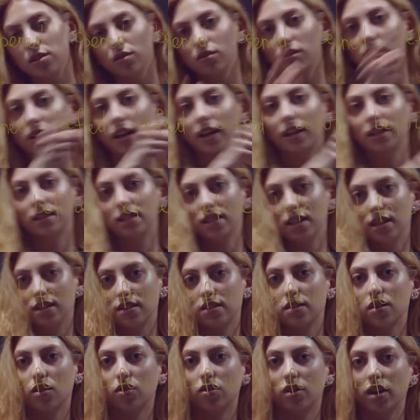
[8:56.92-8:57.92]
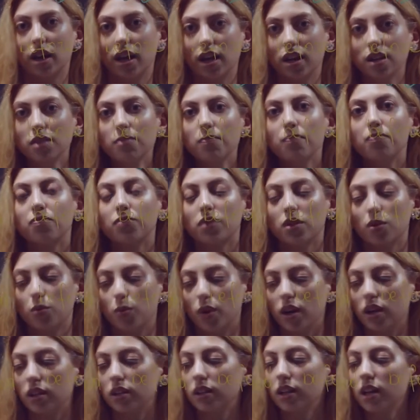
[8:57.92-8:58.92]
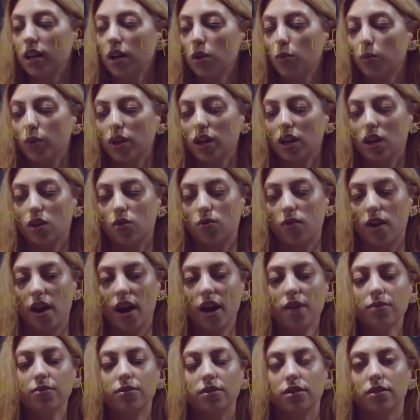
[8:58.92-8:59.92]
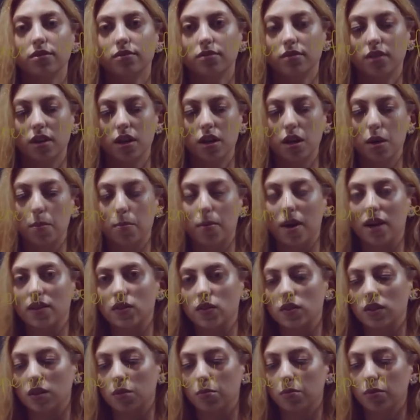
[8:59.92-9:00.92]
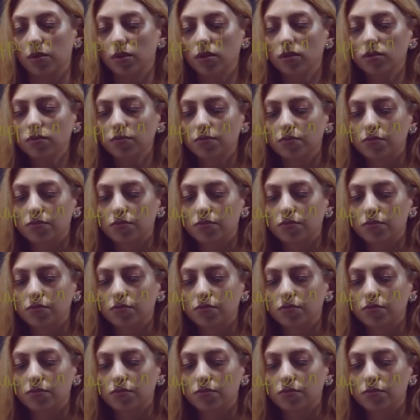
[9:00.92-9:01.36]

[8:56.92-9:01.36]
not like this, okay? Well, we arrived, past simple,